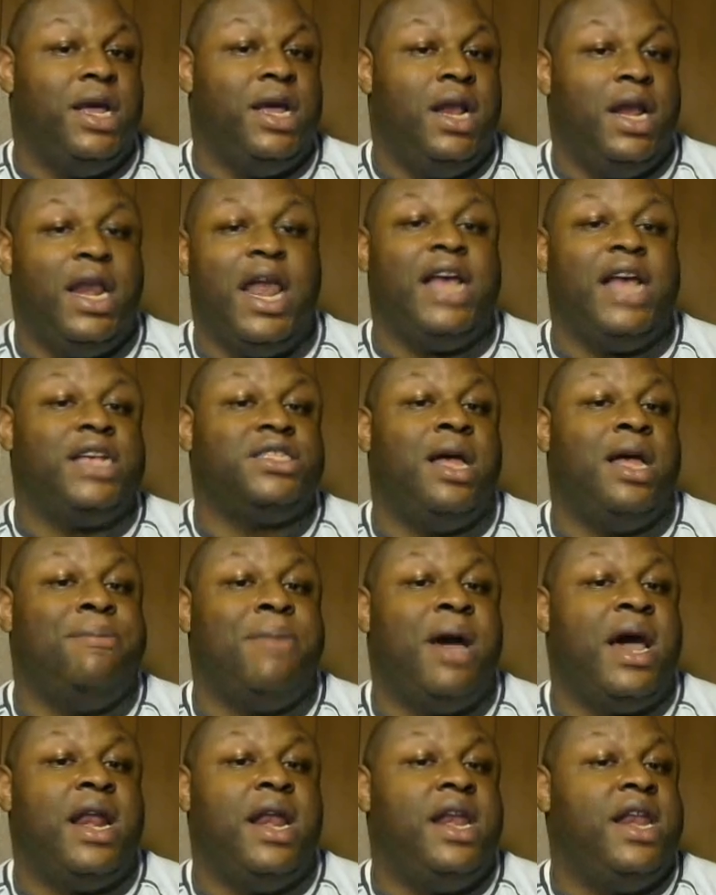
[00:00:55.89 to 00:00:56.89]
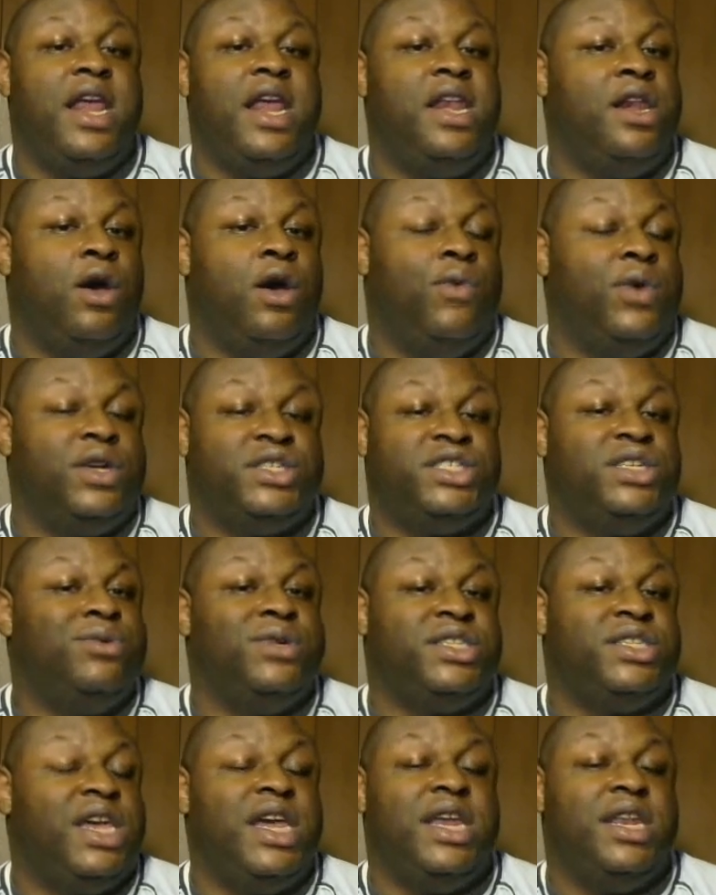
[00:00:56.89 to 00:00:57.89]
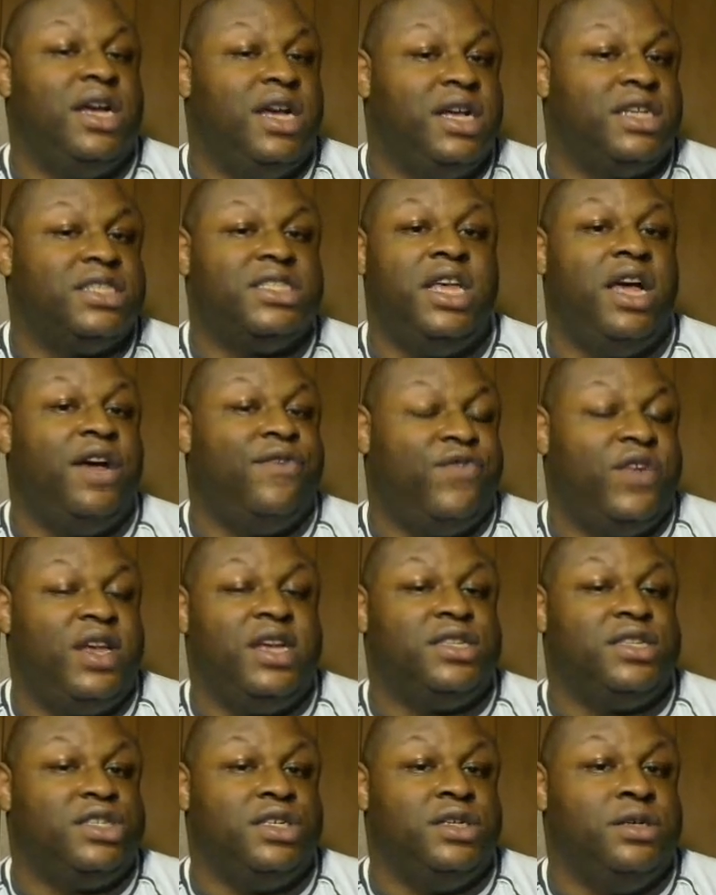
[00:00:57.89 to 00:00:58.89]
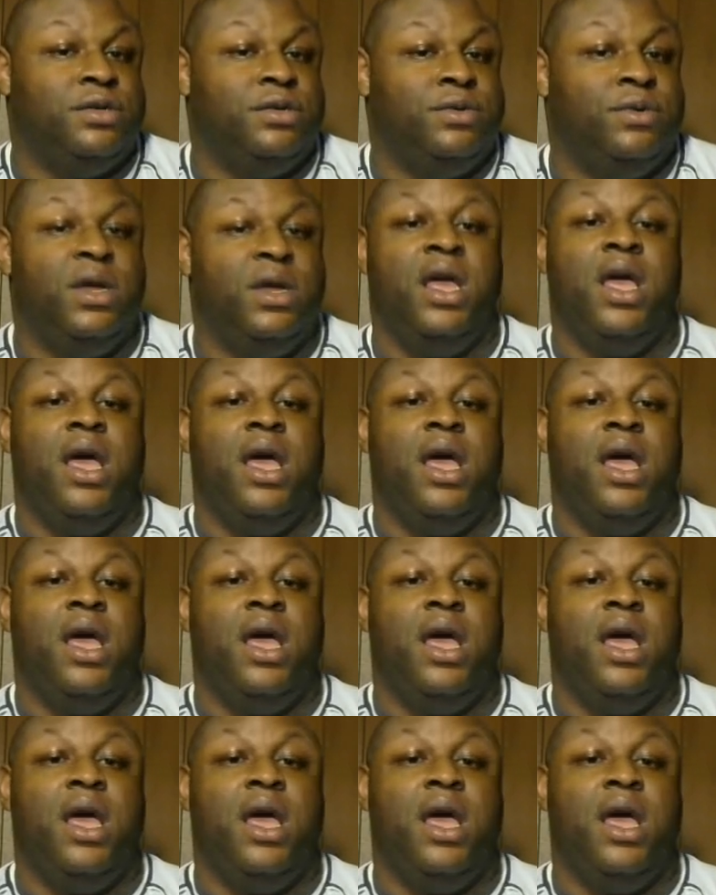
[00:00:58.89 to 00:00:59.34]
Like somebody didn't know what she was getting herself into.